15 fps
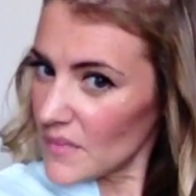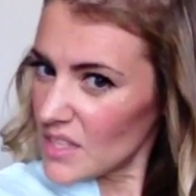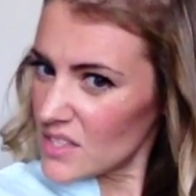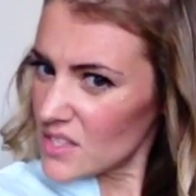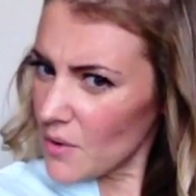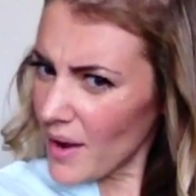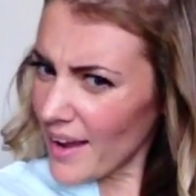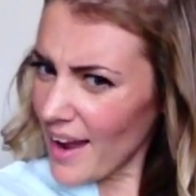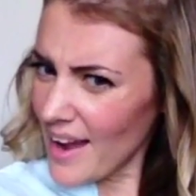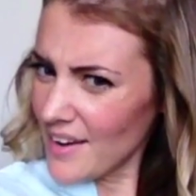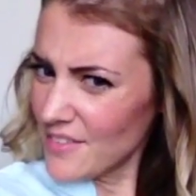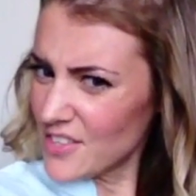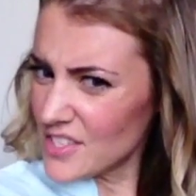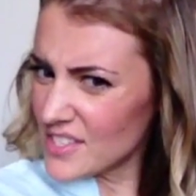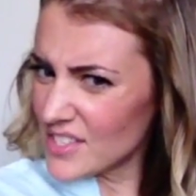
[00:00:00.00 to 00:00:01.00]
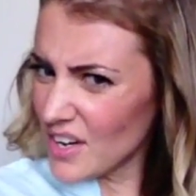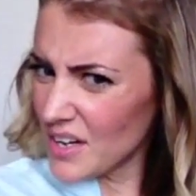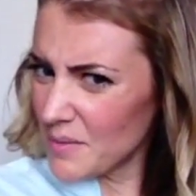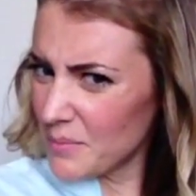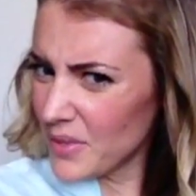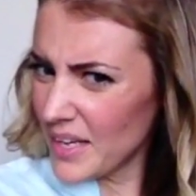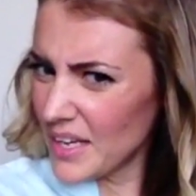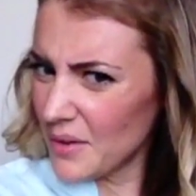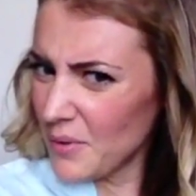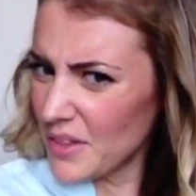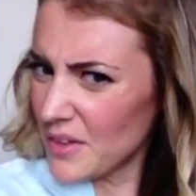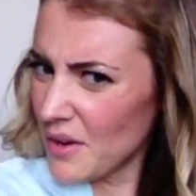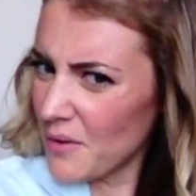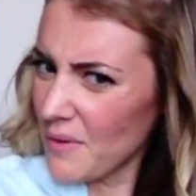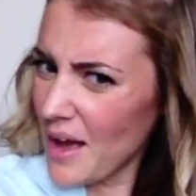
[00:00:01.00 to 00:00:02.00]
So I kind of just started playing
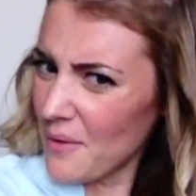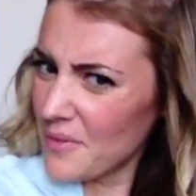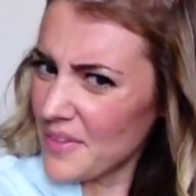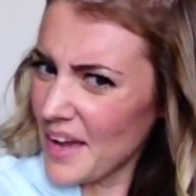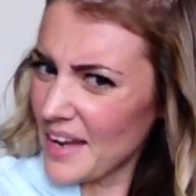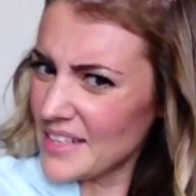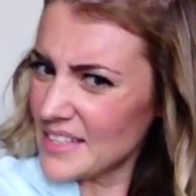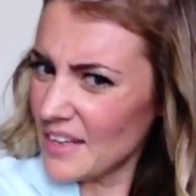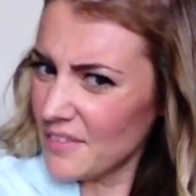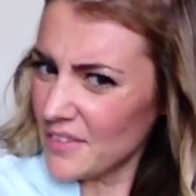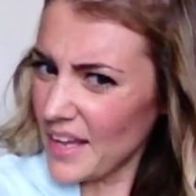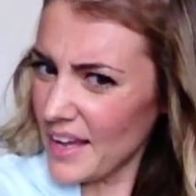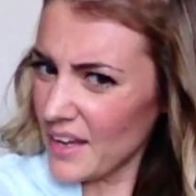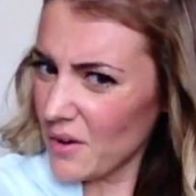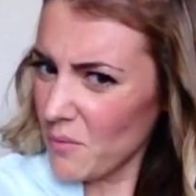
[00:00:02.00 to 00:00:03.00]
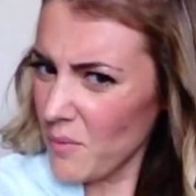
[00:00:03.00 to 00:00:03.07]
around with the idea of like,